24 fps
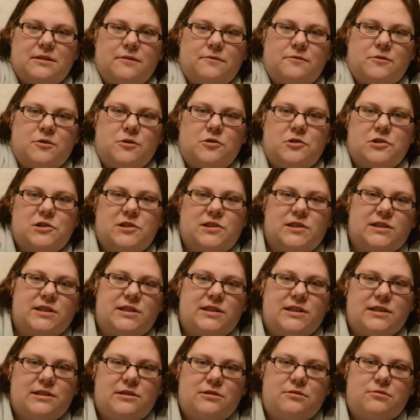of course,
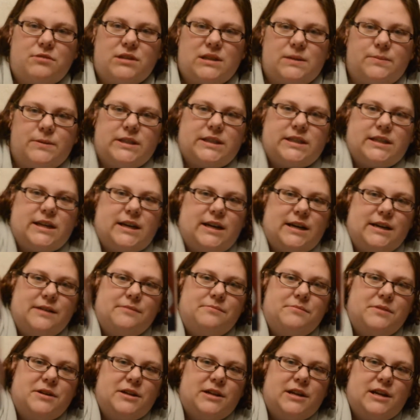since it's Christmas
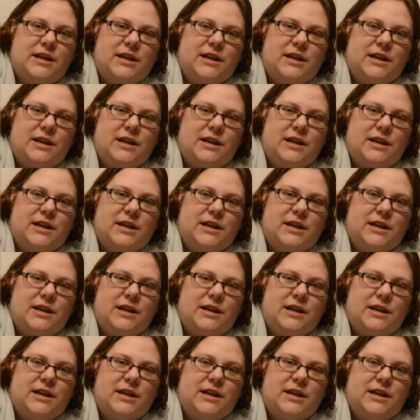time.